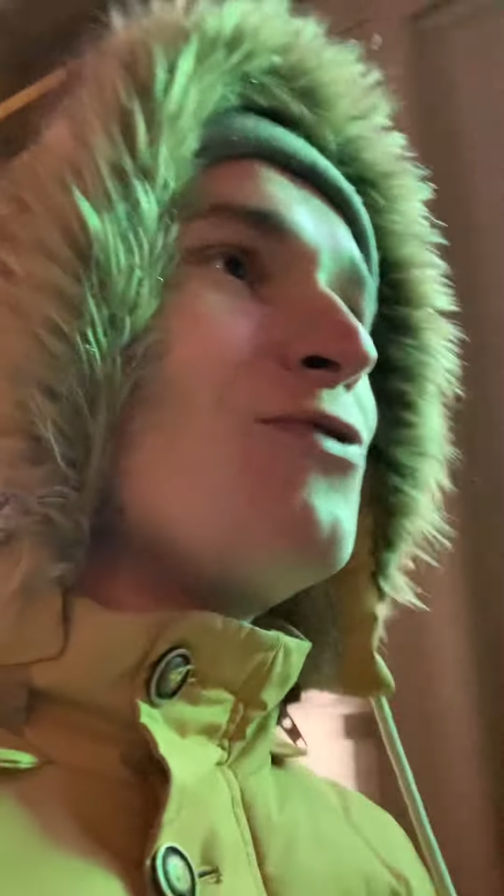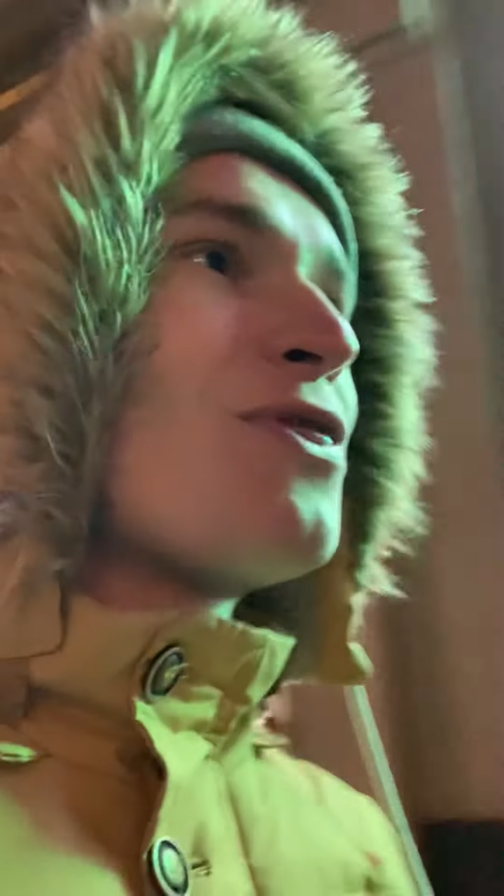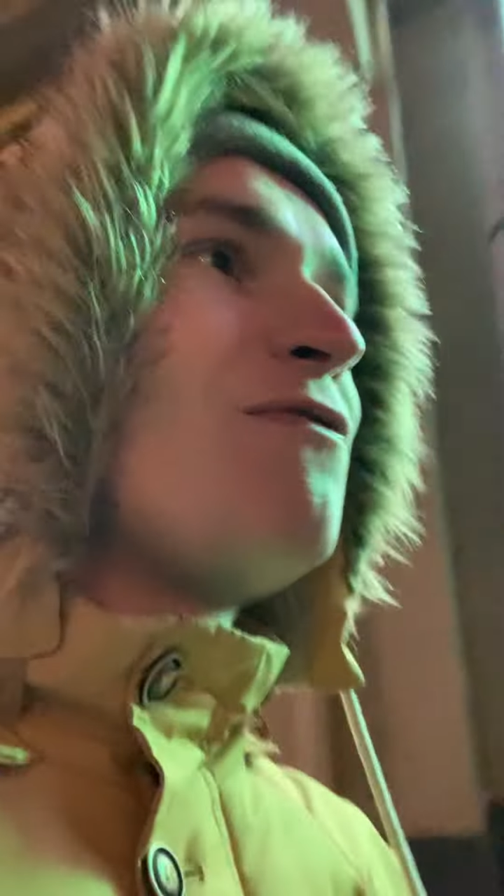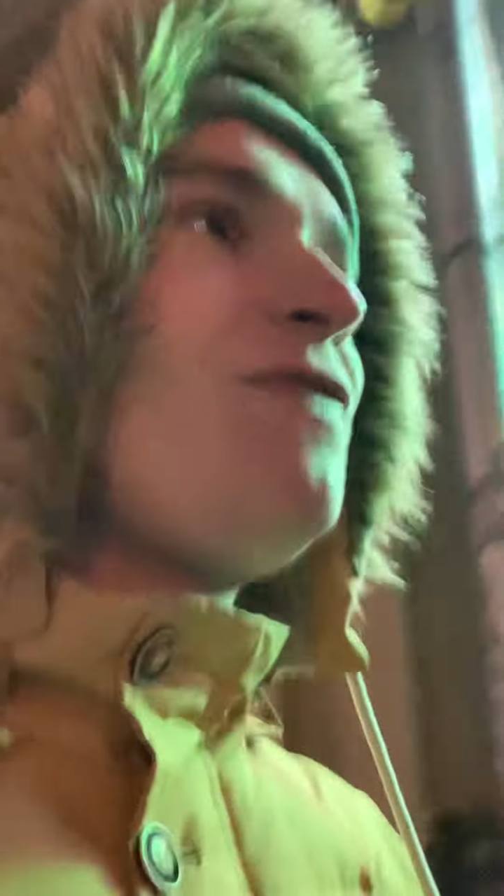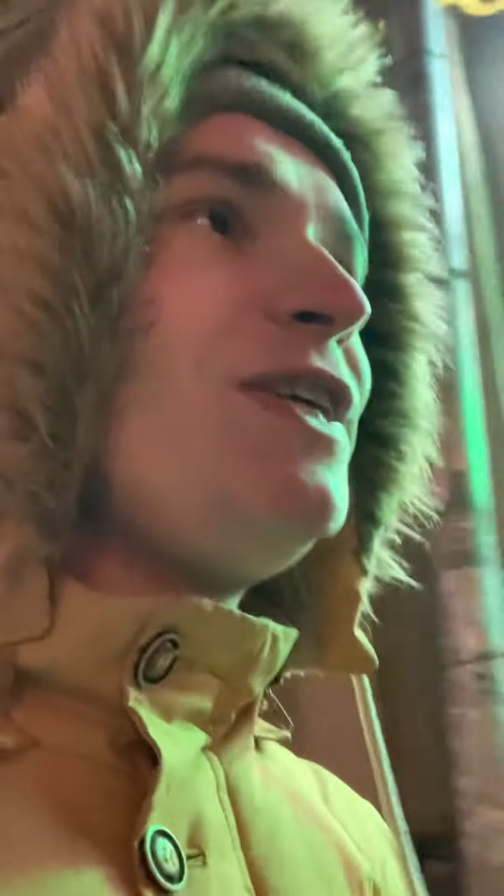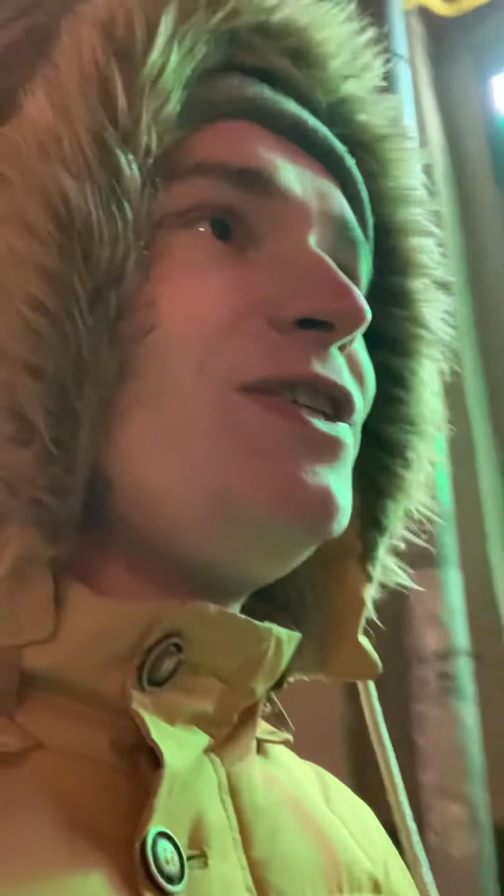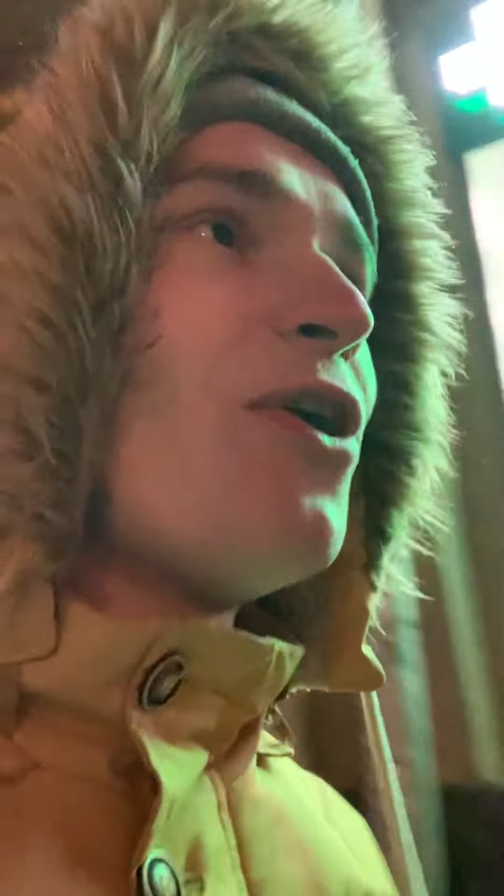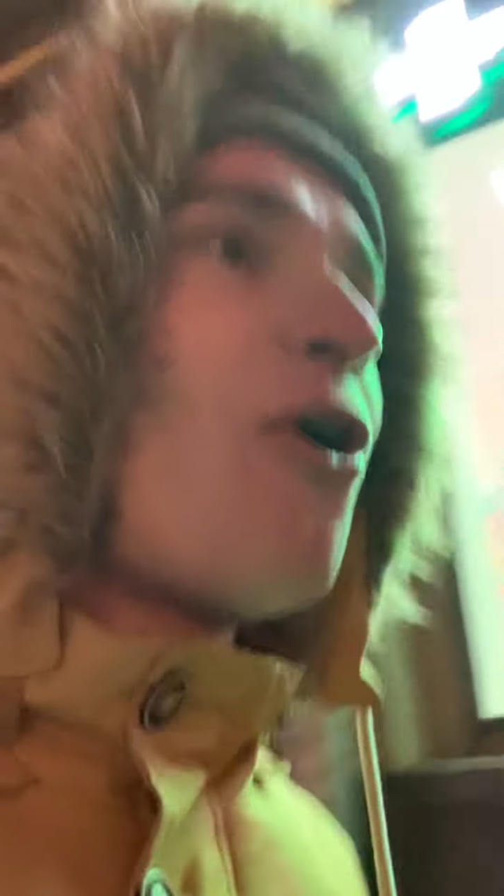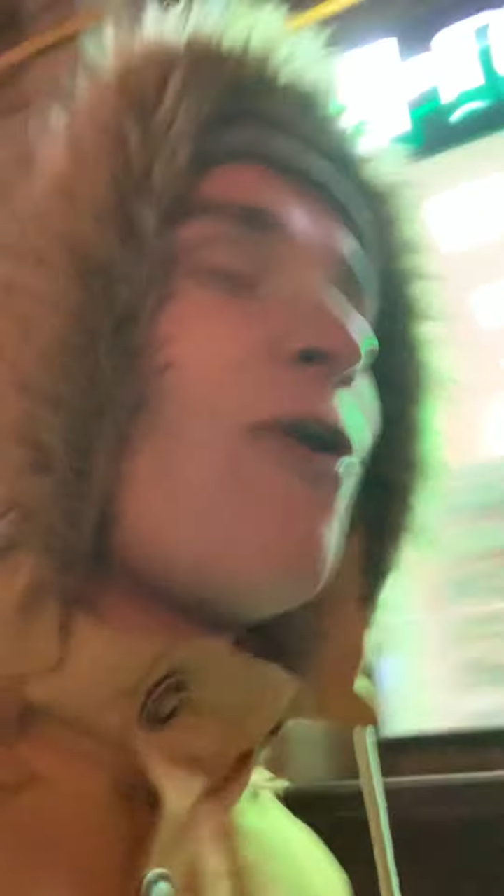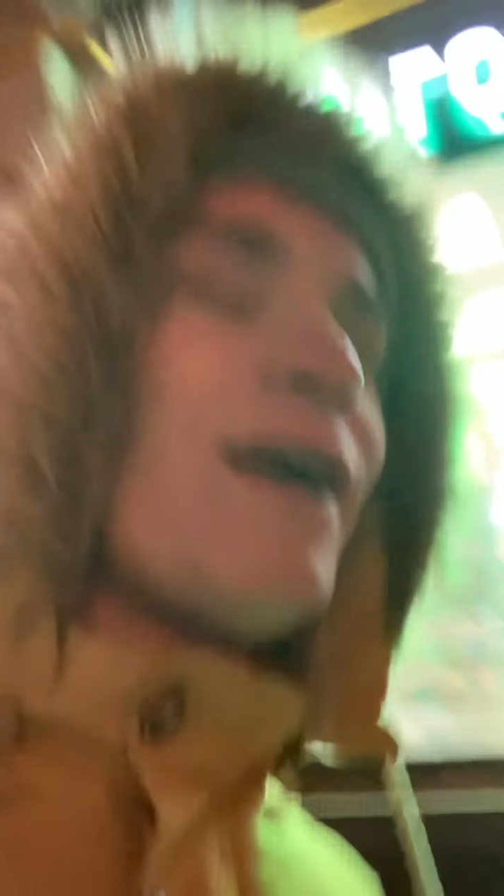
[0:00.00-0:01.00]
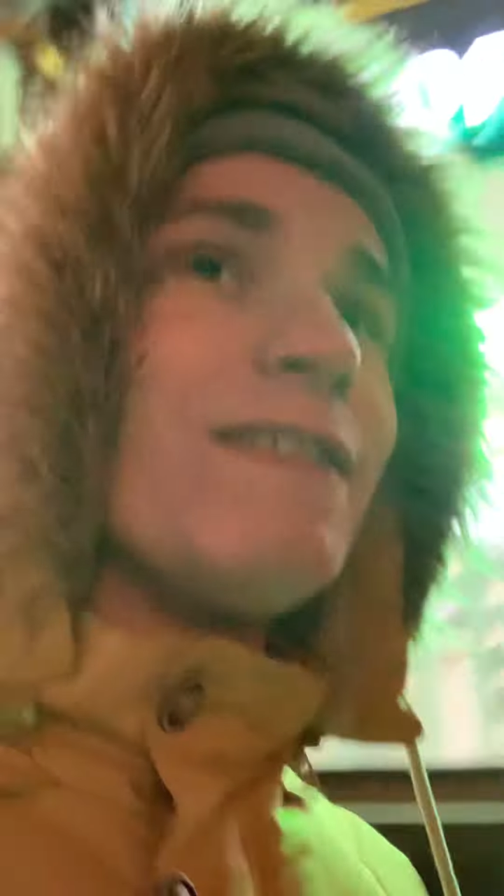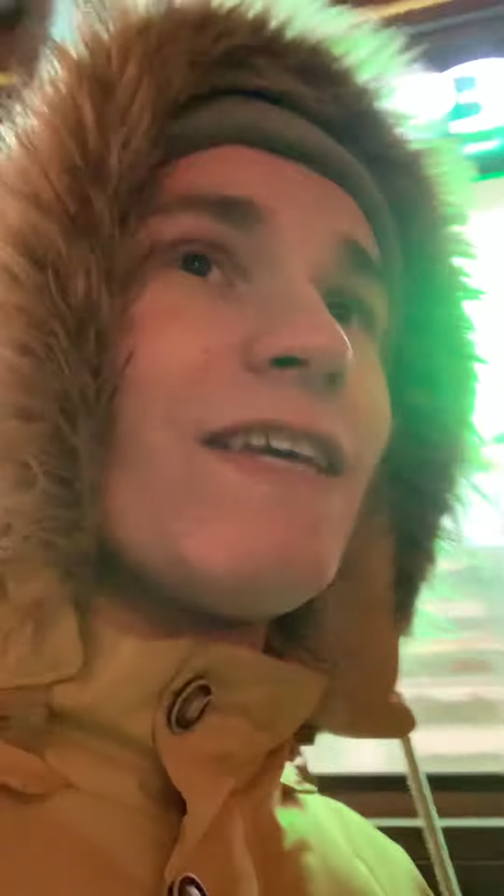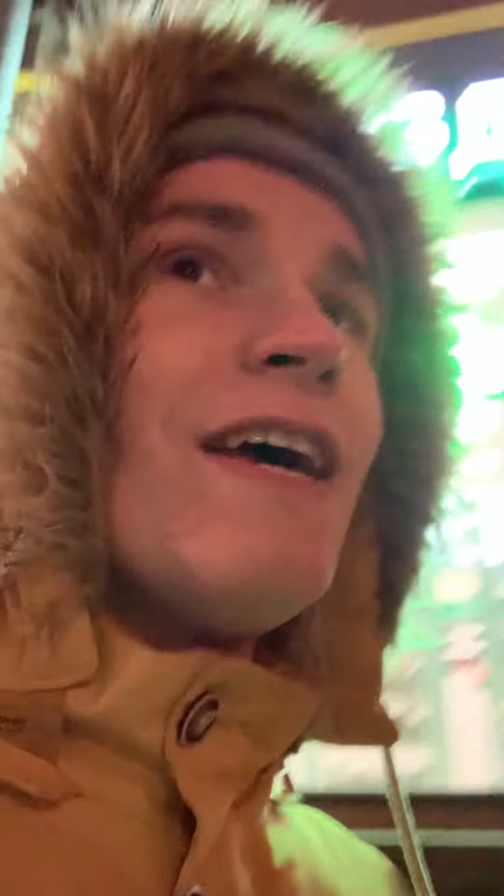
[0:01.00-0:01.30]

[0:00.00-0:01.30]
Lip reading: with video, and